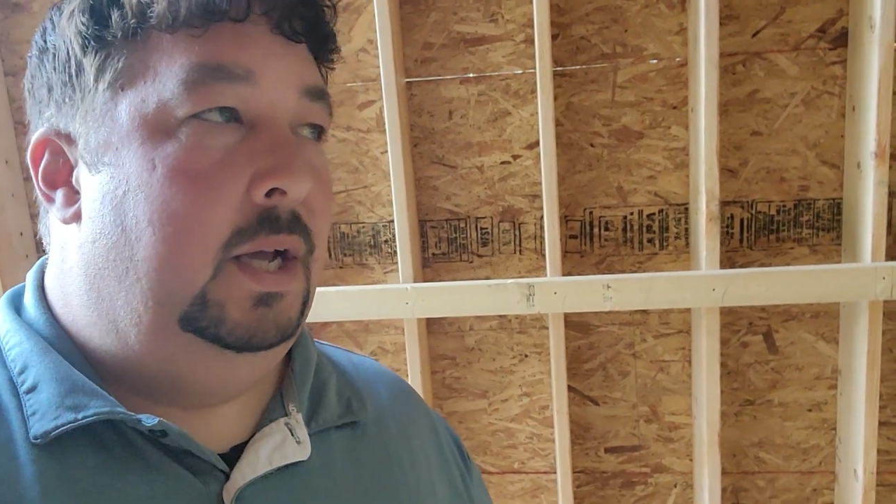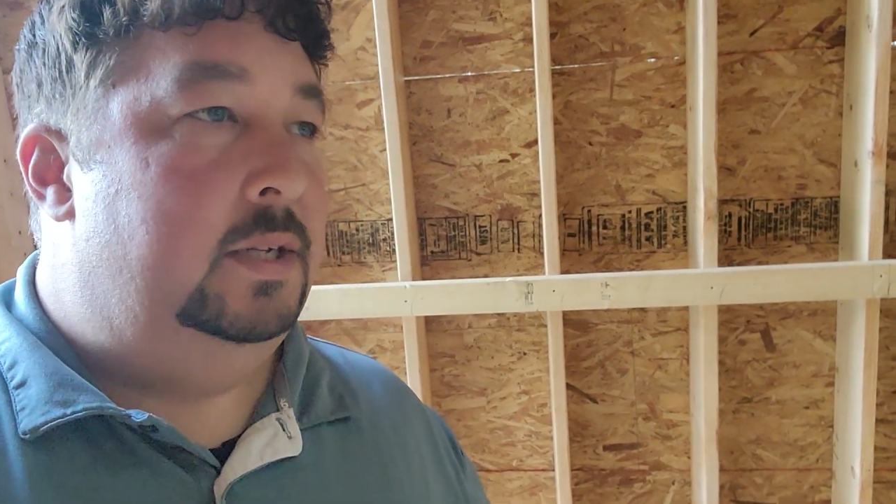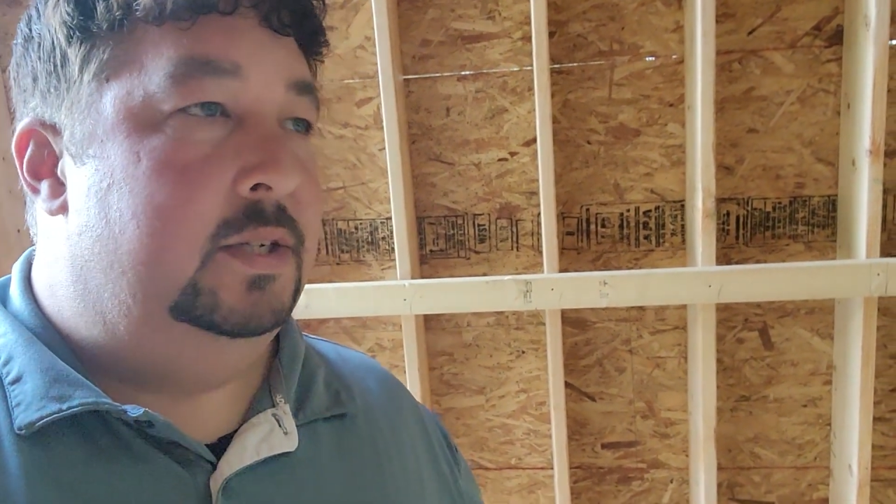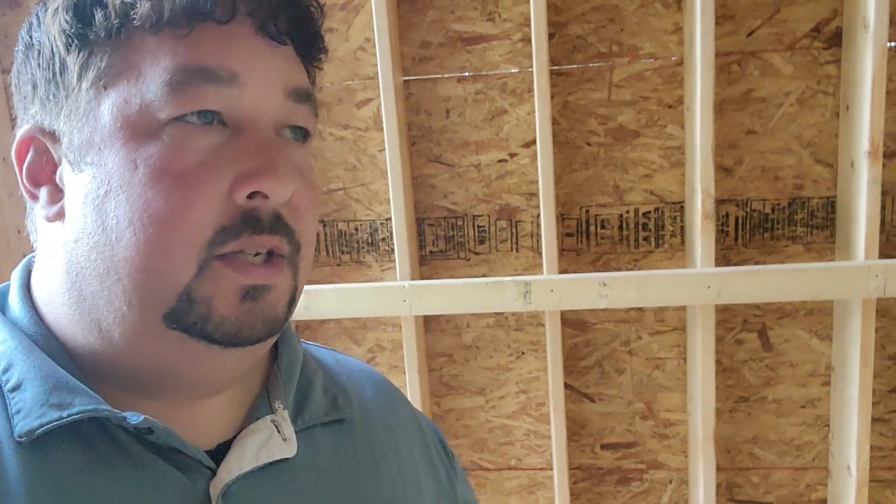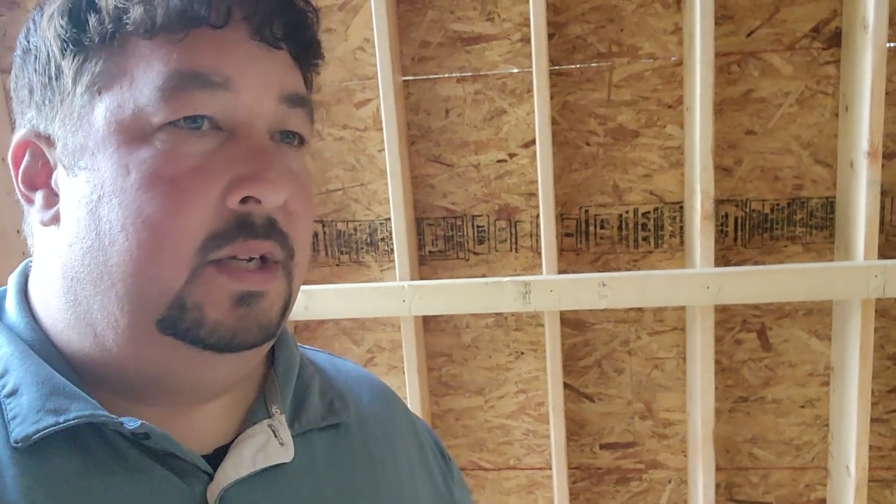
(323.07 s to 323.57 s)

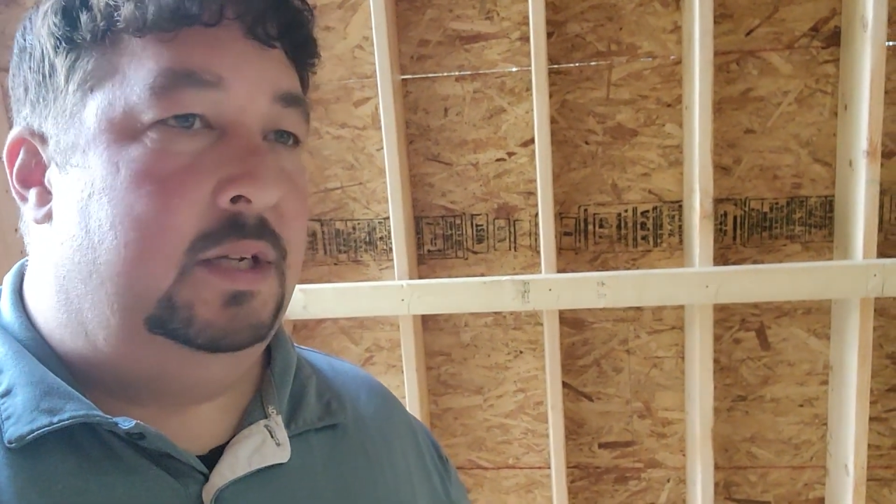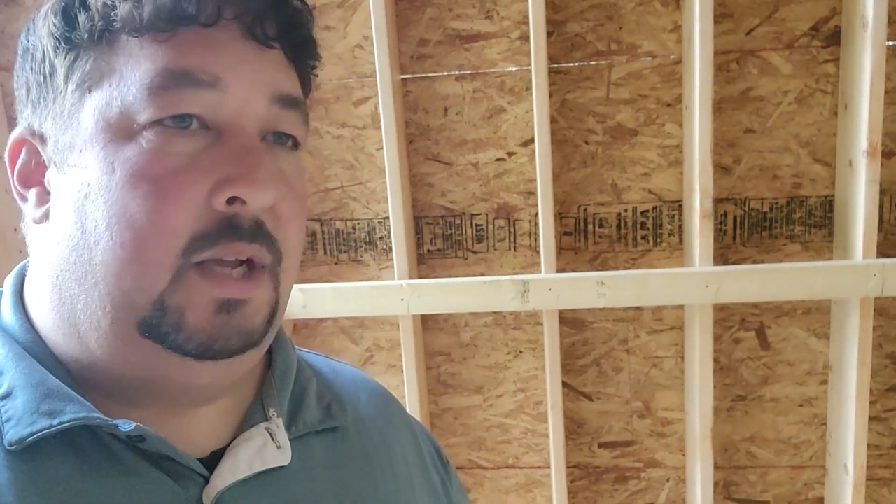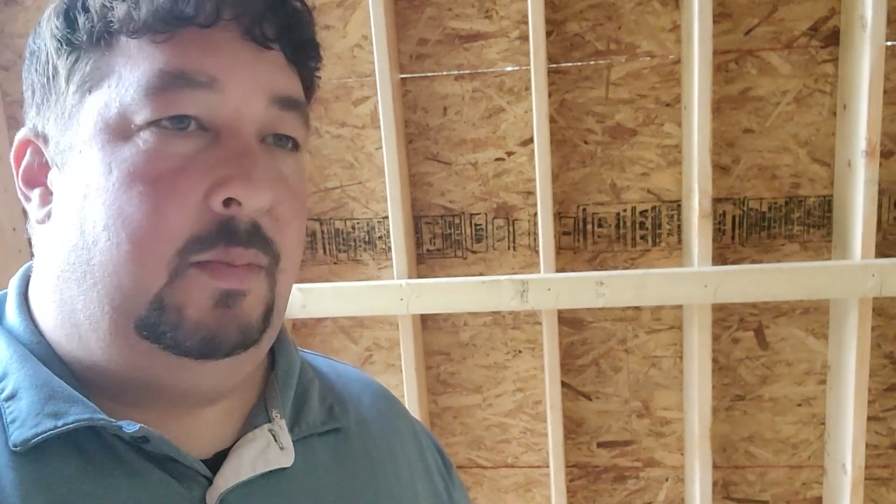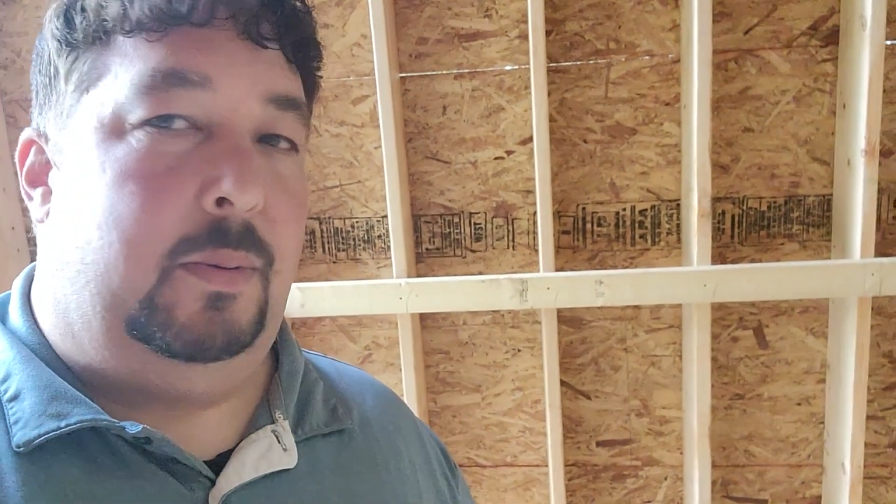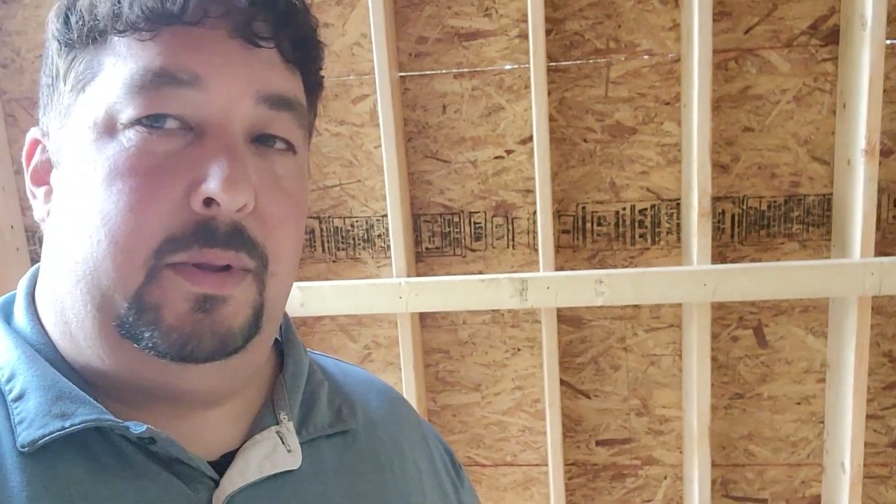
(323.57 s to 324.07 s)
and just couldn't
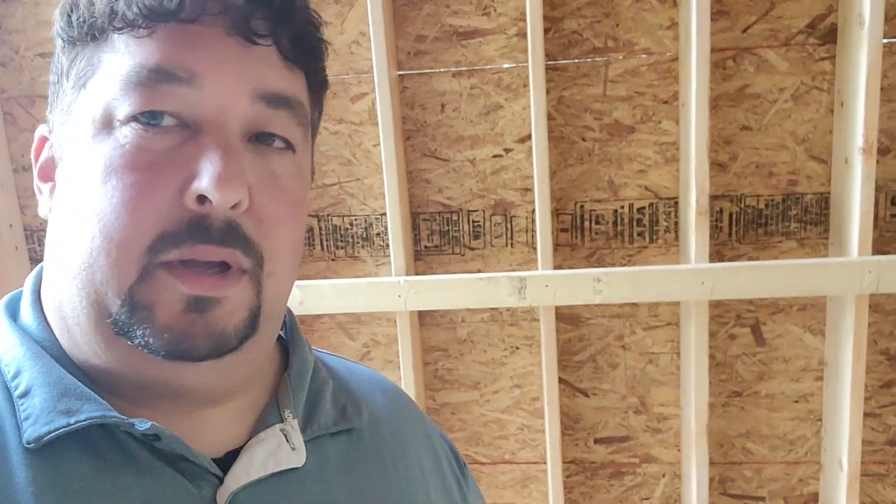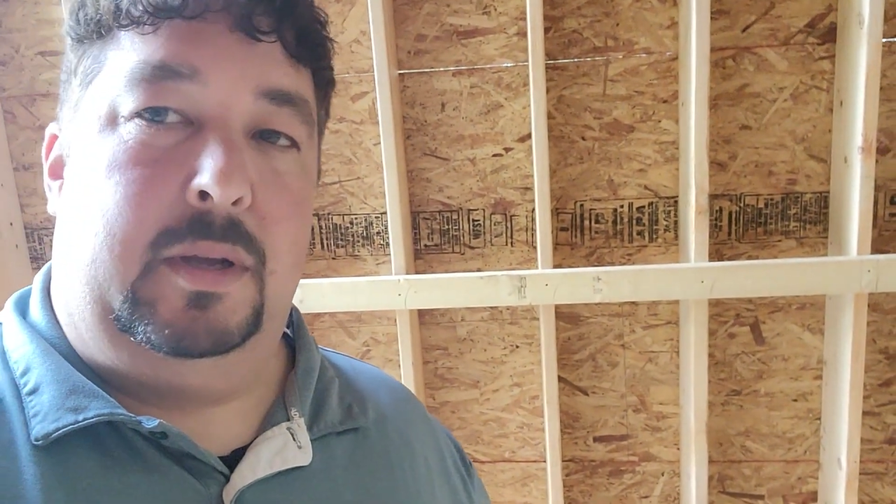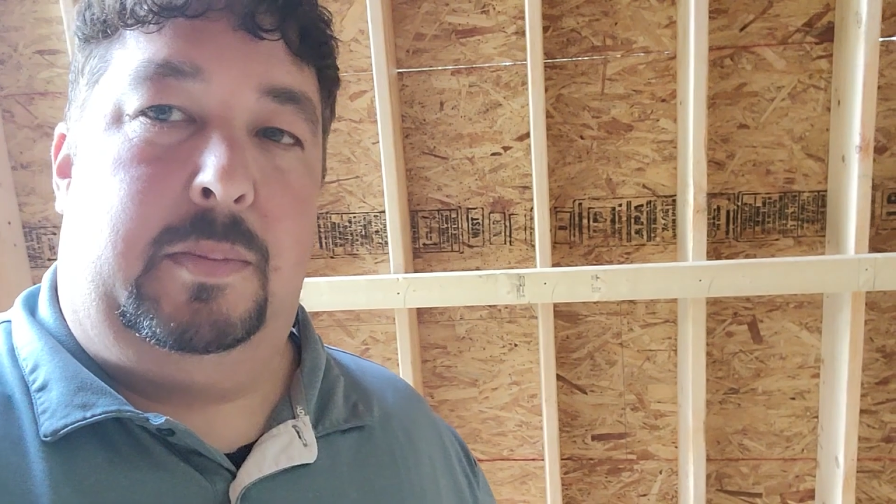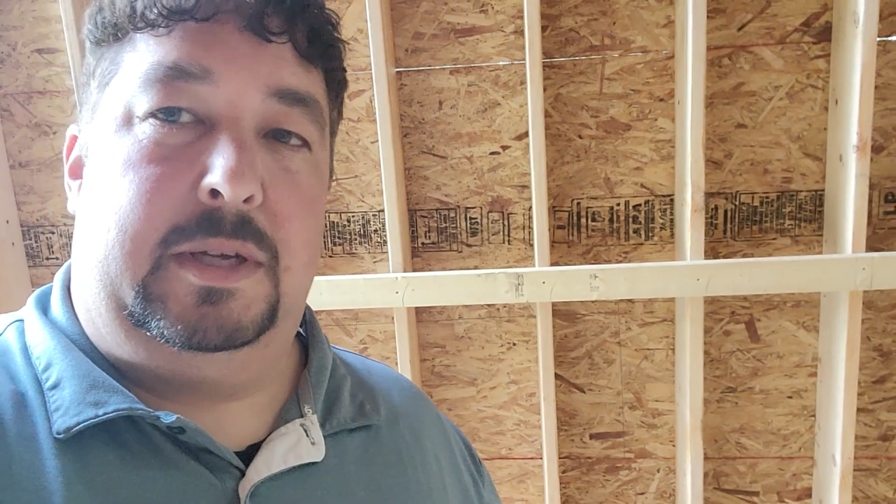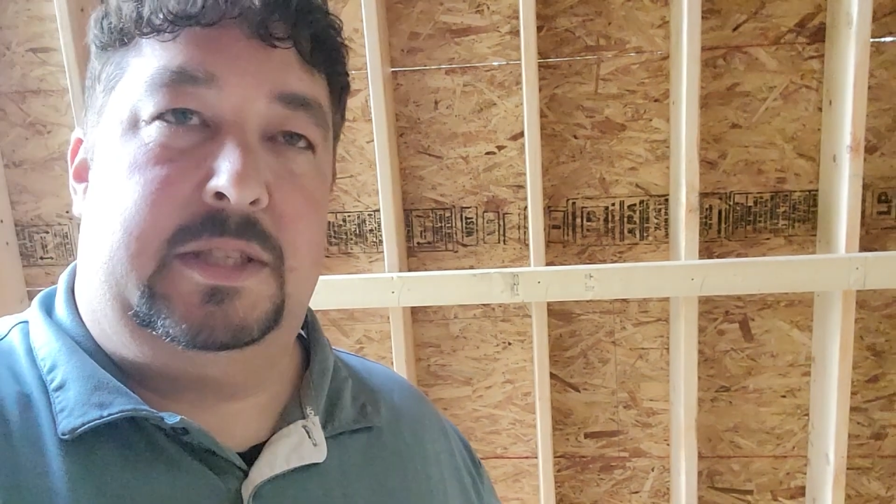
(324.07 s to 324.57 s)
come up with a
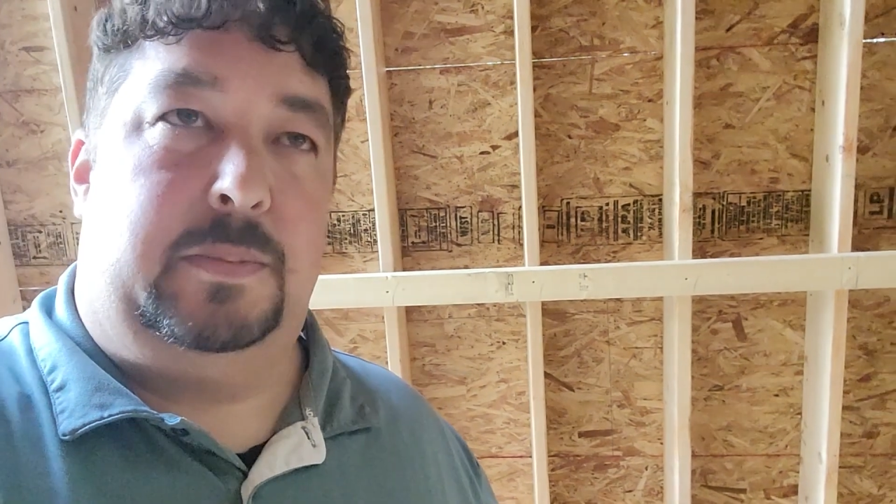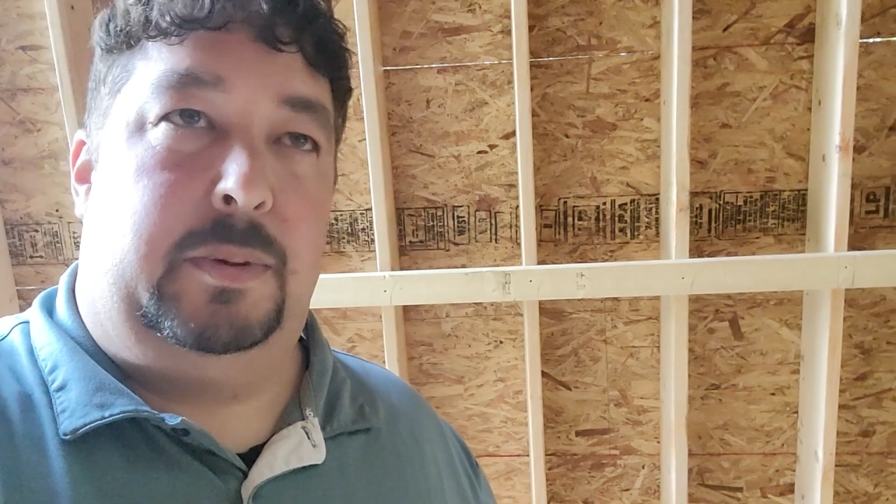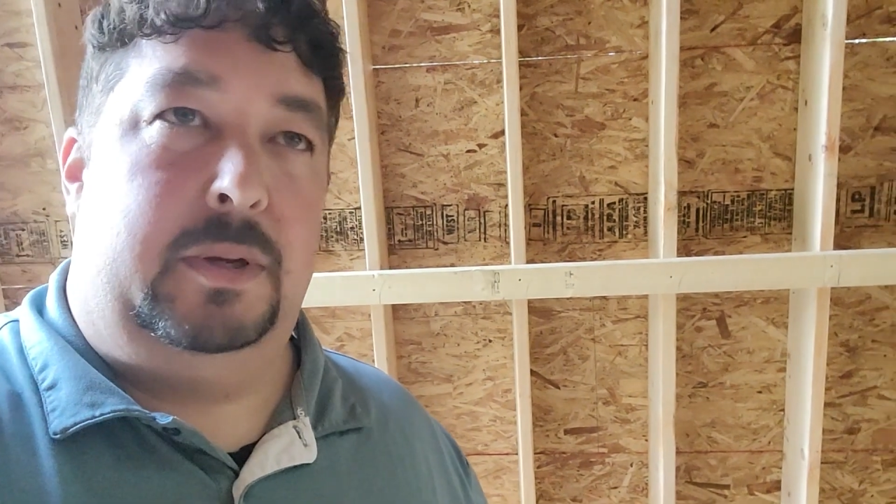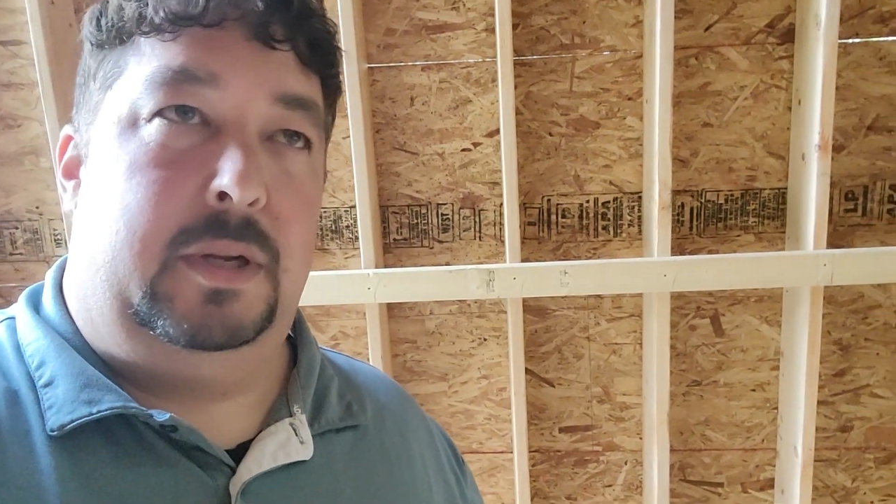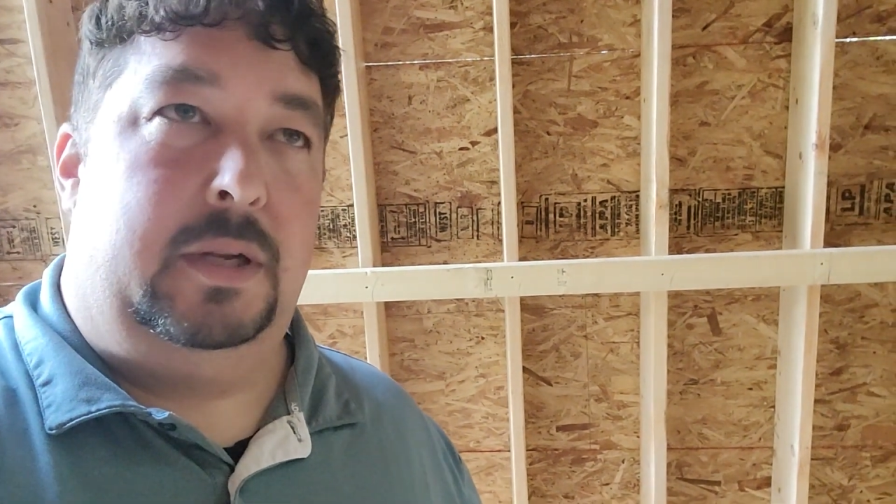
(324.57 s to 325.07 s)
good place to
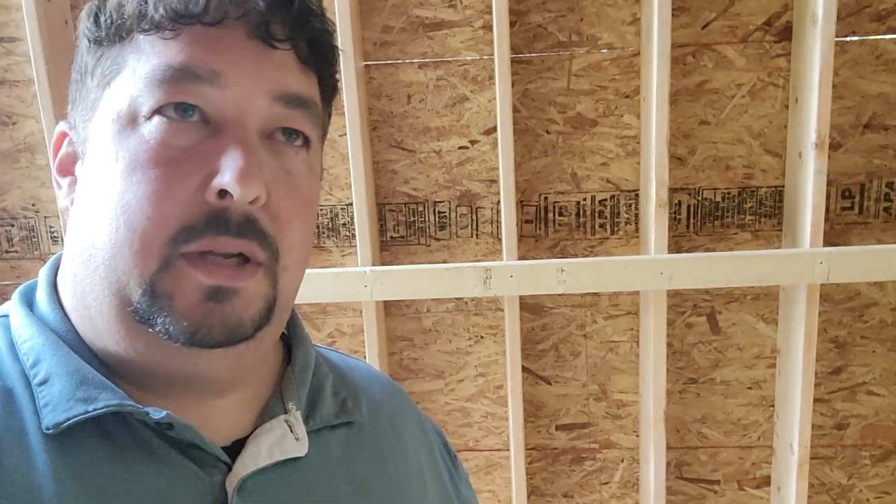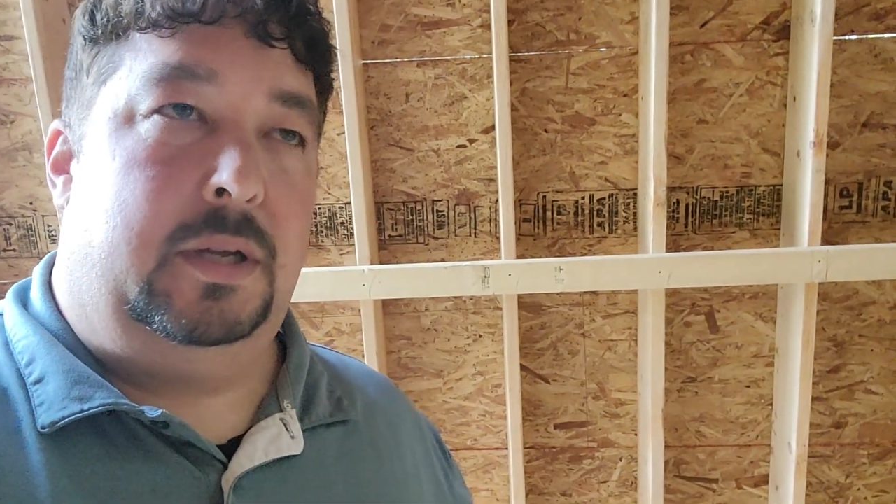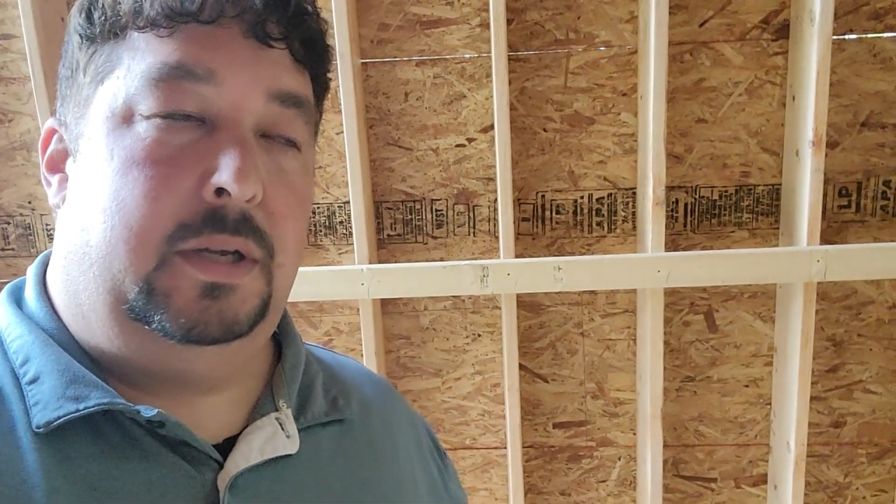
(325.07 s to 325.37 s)
put it.